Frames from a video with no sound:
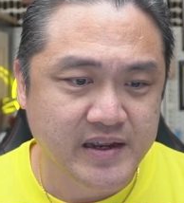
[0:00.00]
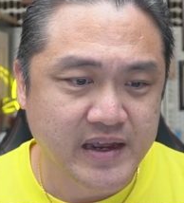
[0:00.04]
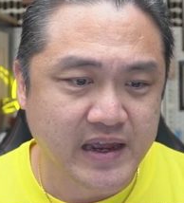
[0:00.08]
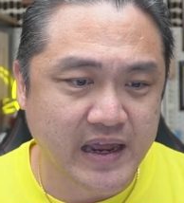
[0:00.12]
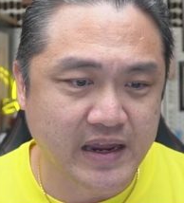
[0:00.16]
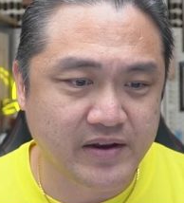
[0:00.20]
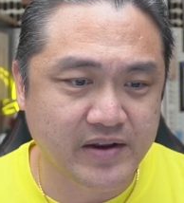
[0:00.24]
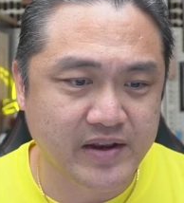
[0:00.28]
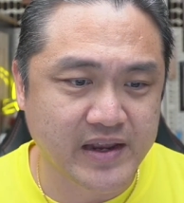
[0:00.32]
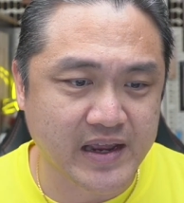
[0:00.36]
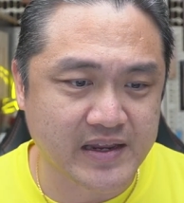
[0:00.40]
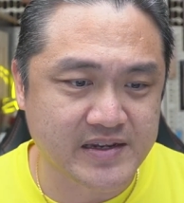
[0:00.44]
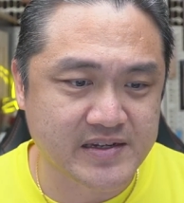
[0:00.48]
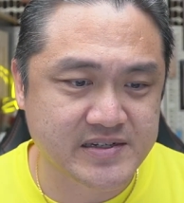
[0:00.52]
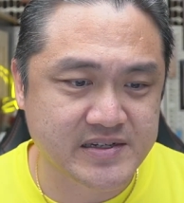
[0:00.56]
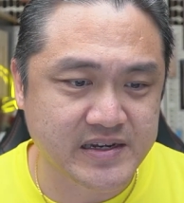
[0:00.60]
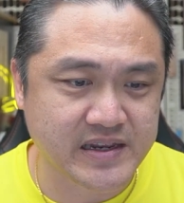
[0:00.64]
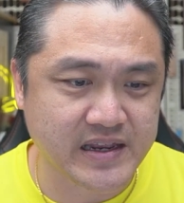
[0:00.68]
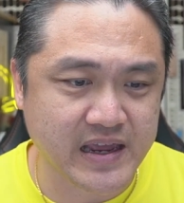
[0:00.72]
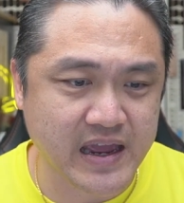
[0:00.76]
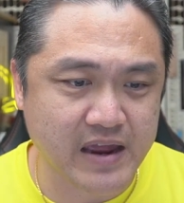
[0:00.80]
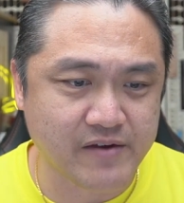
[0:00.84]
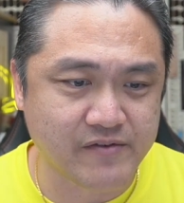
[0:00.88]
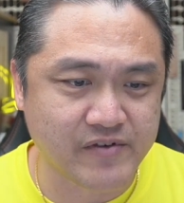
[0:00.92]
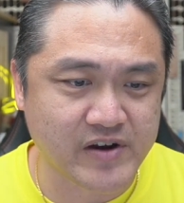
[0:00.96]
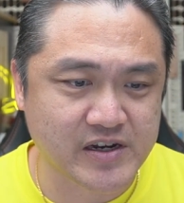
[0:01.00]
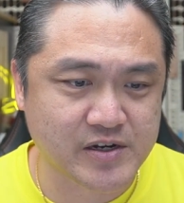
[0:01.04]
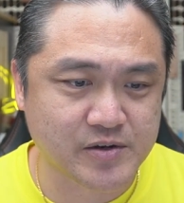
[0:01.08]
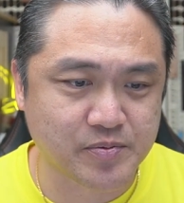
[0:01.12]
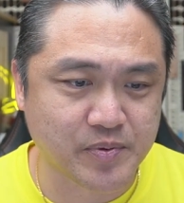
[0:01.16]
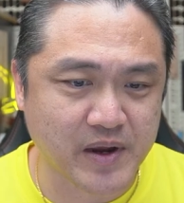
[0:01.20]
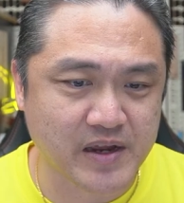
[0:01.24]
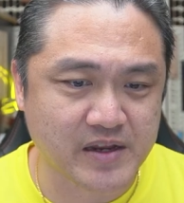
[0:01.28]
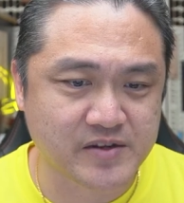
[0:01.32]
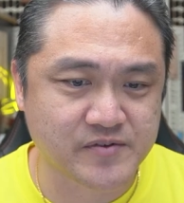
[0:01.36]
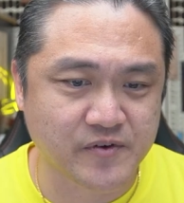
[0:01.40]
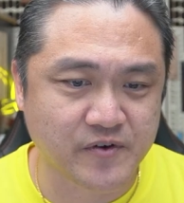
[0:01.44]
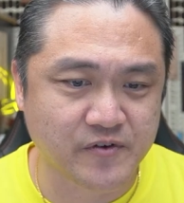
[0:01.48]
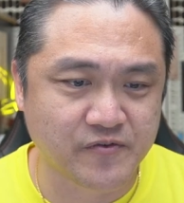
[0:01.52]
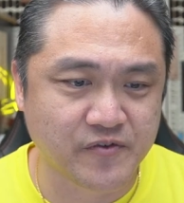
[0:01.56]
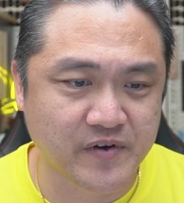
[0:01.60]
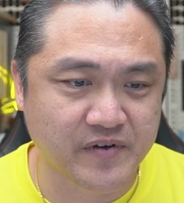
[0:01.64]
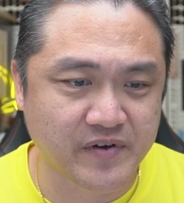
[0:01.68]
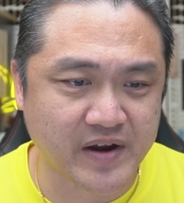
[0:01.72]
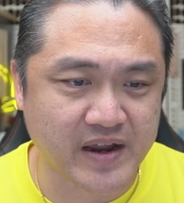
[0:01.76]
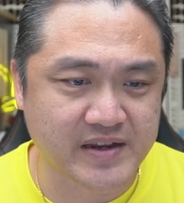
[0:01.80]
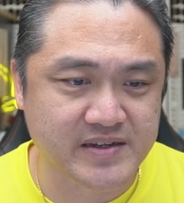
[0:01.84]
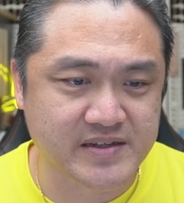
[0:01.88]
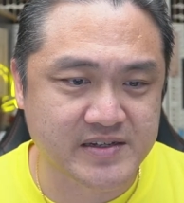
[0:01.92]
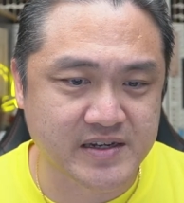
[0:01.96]
and you can see average price for
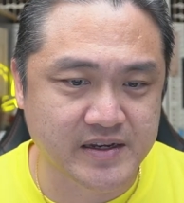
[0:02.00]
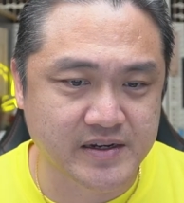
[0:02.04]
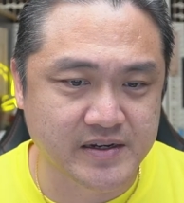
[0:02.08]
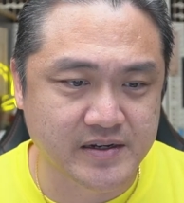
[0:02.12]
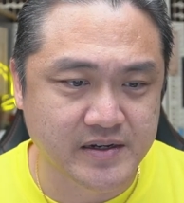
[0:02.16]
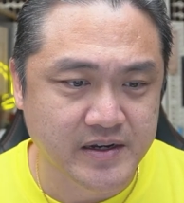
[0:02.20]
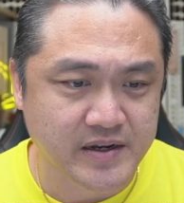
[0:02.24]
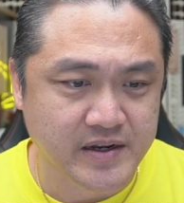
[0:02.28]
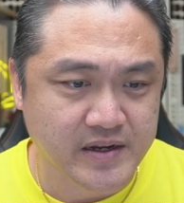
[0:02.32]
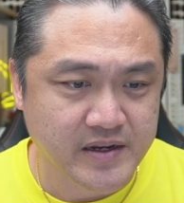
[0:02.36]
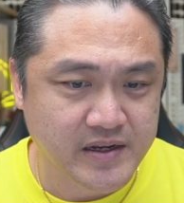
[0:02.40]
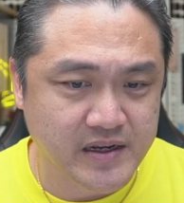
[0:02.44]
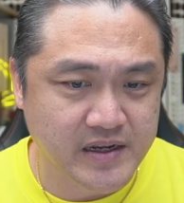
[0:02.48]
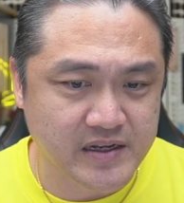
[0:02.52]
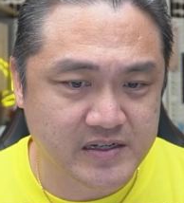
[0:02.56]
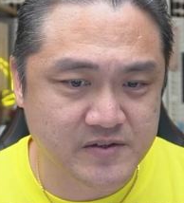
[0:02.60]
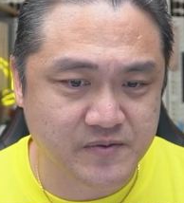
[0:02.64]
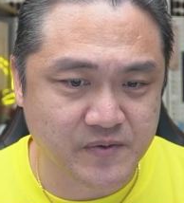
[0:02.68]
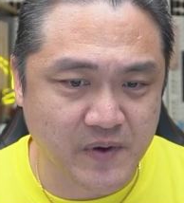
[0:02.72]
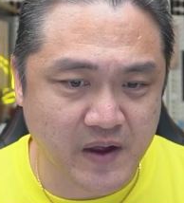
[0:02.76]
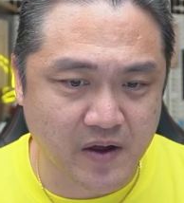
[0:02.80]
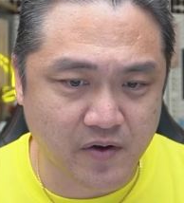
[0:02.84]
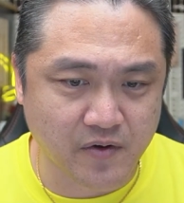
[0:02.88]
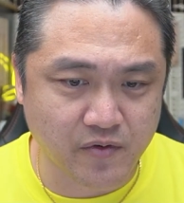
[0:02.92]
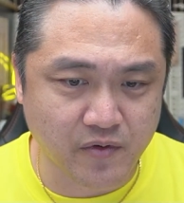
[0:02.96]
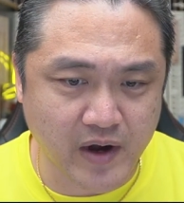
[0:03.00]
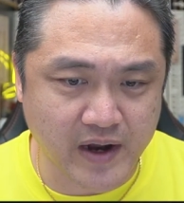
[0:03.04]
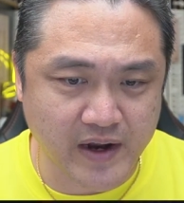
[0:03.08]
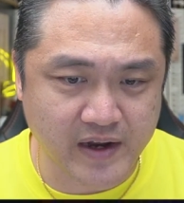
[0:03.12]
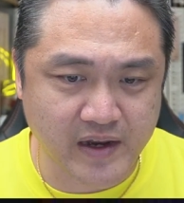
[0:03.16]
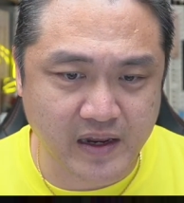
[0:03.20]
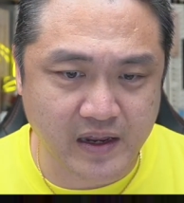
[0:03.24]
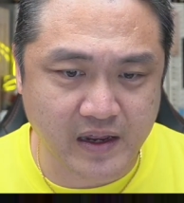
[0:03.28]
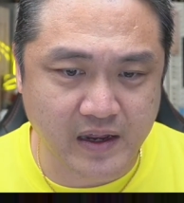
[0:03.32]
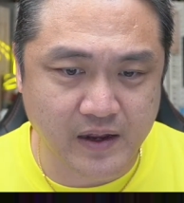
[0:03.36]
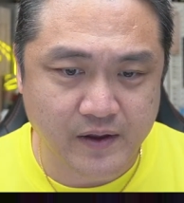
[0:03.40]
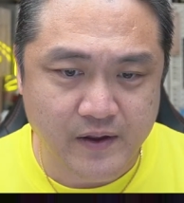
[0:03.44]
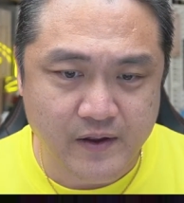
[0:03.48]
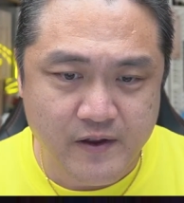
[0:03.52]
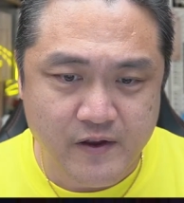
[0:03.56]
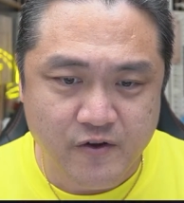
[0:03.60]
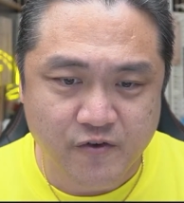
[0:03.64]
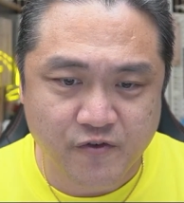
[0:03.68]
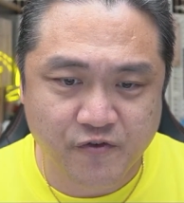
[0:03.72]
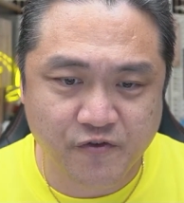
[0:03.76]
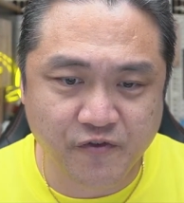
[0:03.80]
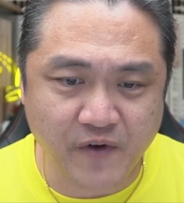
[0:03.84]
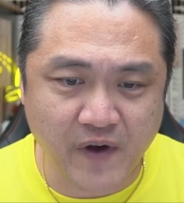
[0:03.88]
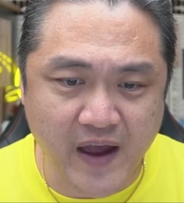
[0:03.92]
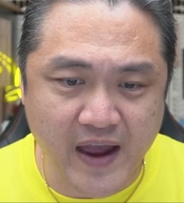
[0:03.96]
Verizon is found right here,
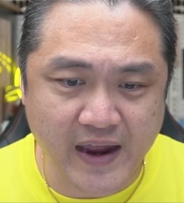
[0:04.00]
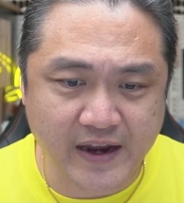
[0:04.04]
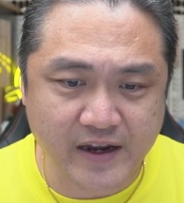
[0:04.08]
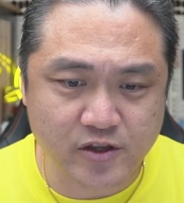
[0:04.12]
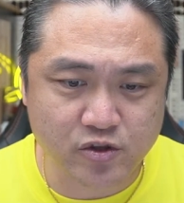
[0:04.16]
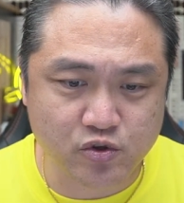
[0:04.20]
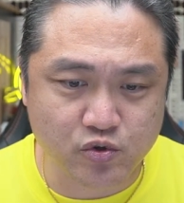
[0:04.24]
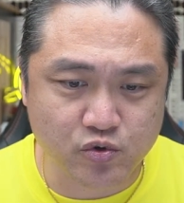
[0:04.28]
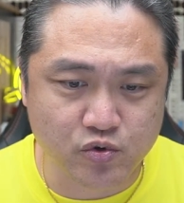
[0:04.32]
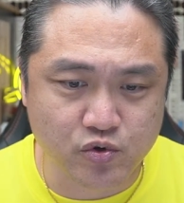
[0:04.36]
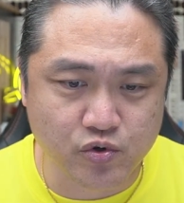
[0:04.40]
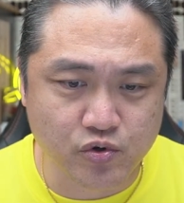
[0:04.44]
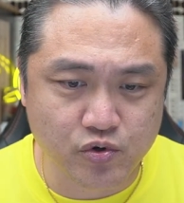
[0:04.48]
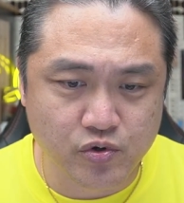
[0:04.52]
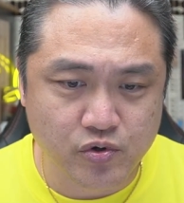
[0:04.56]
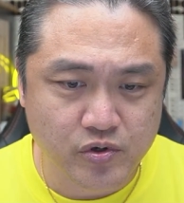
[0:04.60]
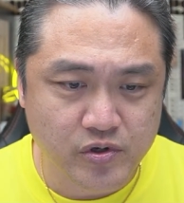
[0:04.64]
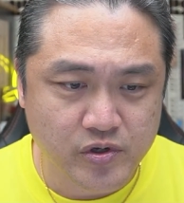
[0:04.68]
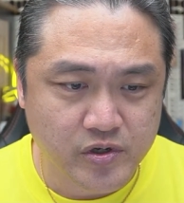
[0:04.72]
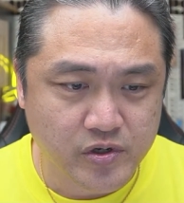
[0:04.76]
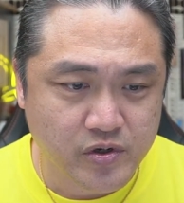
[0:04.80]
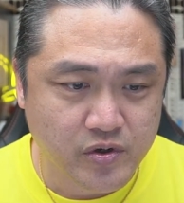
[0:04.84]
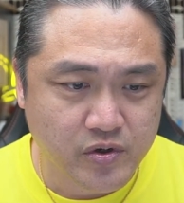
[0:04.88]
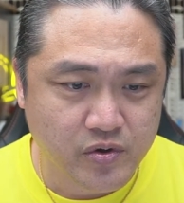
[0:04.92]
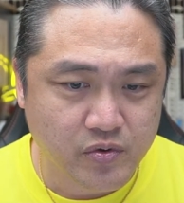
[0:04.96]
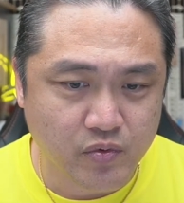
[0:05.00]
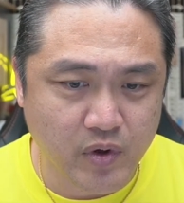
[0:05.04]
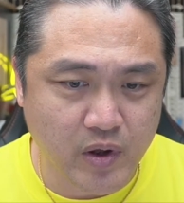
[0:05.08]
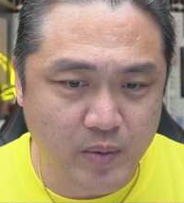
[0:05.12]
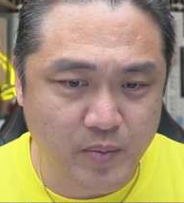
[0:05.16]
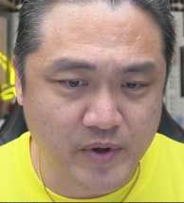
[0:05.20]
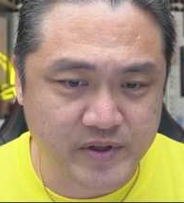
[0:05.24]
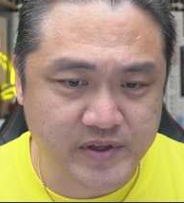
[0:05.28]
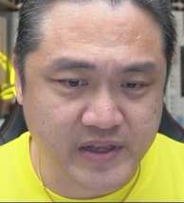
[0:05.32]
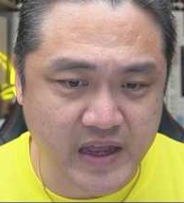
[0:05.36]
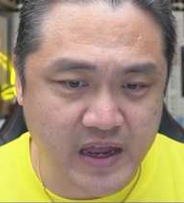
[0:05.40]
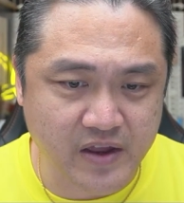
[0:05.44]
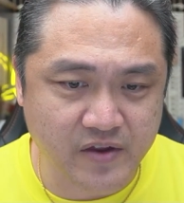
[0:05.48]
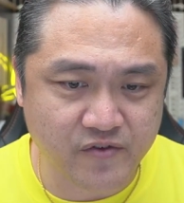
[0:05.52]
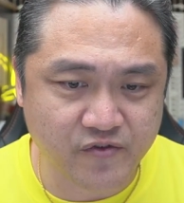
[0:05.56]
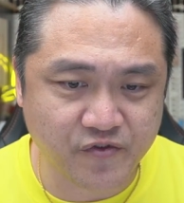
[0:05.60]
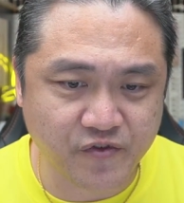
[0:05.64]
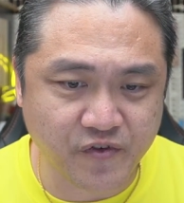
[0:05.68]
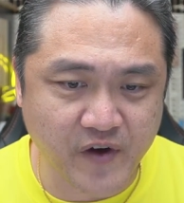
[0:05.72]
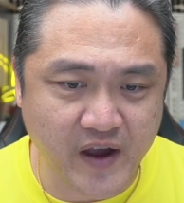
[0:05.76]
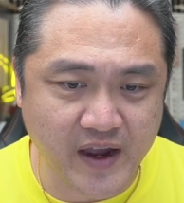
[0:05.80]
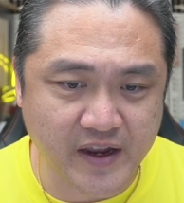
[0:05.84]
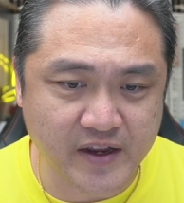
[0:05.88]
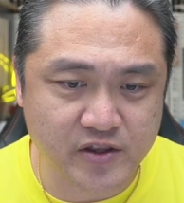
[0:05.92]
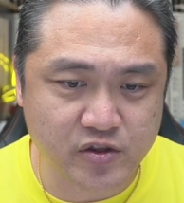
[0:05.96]
52 One more time,
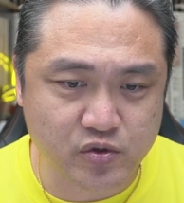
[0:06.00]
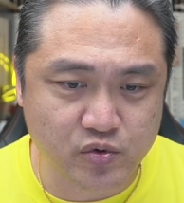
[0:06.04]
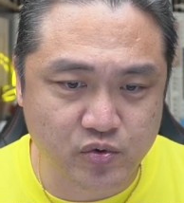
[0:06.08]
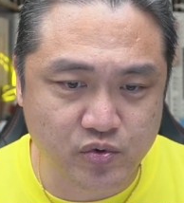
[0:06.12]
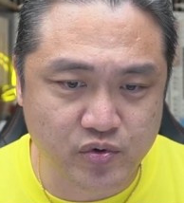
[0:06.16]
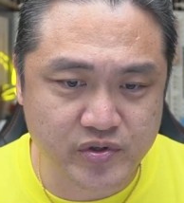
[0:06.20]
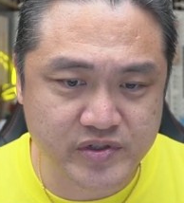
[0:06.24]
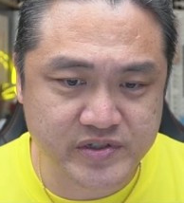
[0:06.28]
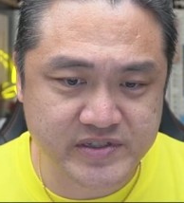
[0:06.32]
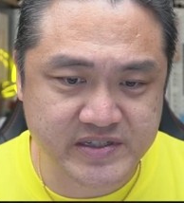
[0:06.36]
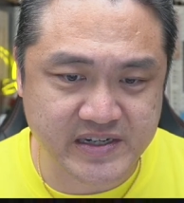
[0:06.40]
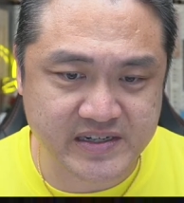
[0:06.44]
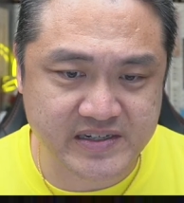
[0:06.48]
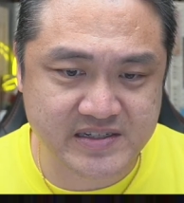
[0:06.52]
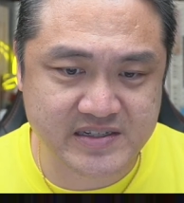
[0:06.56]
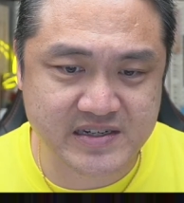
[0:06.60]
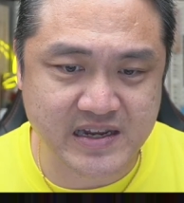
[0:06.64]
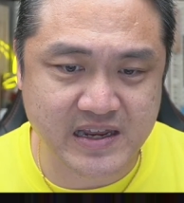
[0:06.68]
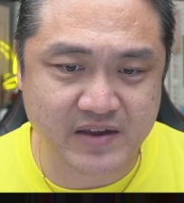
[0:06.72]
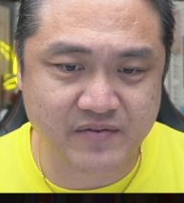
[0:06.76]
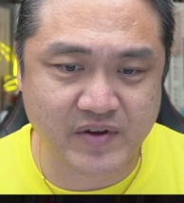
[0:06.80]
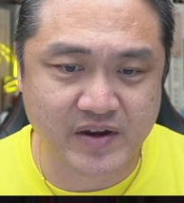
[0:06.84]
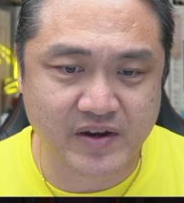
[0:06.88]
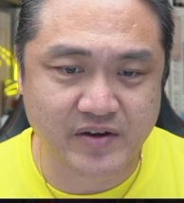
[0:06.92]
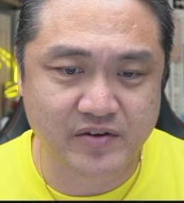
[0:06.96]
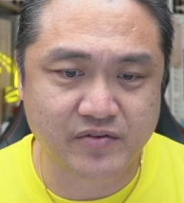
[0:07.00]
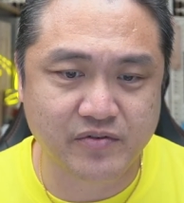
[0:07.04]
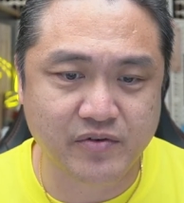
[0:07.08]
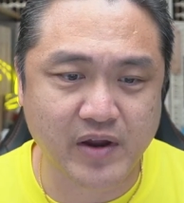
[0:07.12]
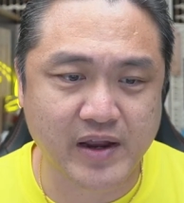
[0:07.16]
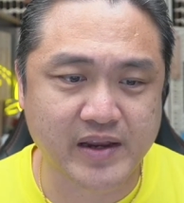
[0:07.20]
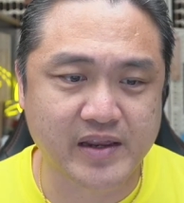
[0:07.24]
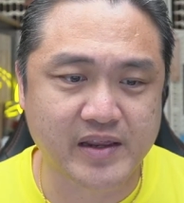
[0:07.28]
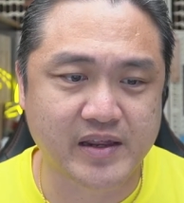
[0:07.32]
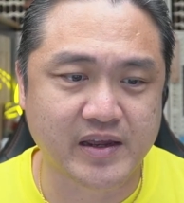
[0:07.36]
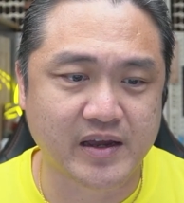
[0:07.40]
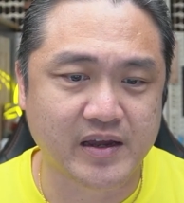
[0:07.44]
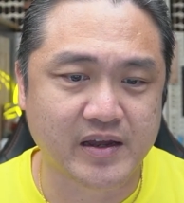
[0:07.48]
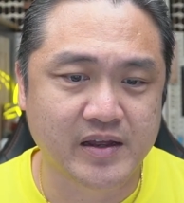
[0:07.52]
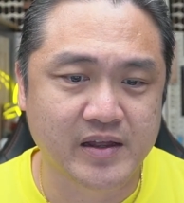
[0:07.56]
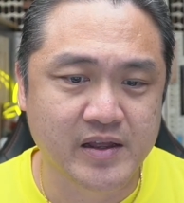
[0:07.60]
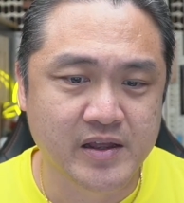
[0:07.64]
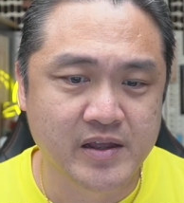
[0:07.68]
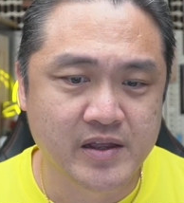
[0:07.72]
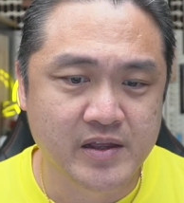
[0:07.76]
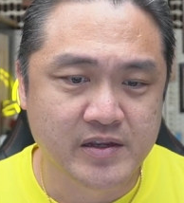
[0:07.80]
5267, right here.